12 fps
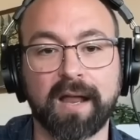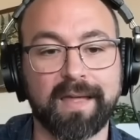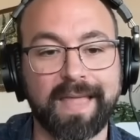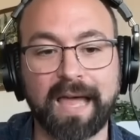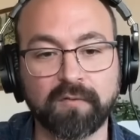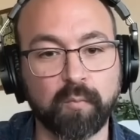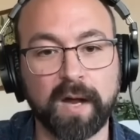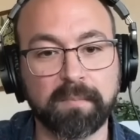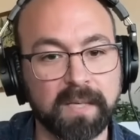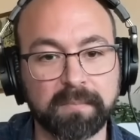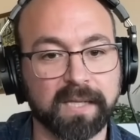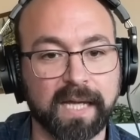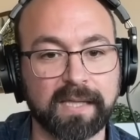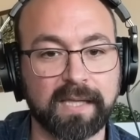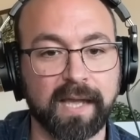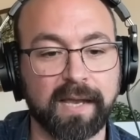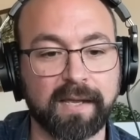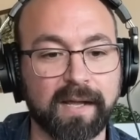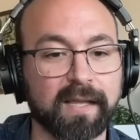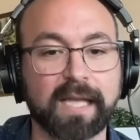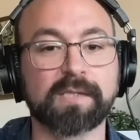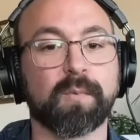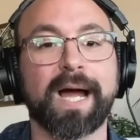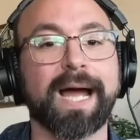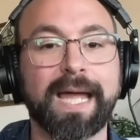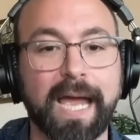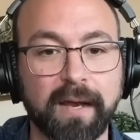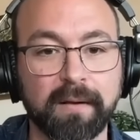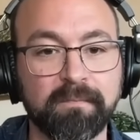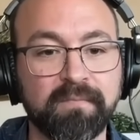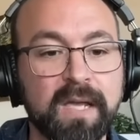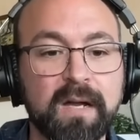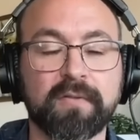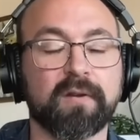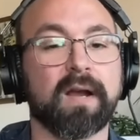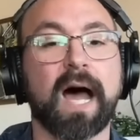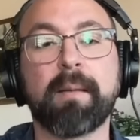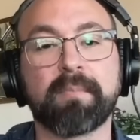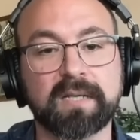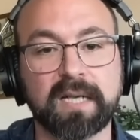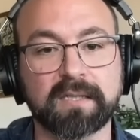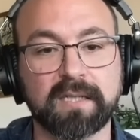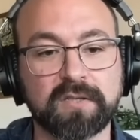out. And that's why people hate the ADL. That's why I hate them. They're not. Well,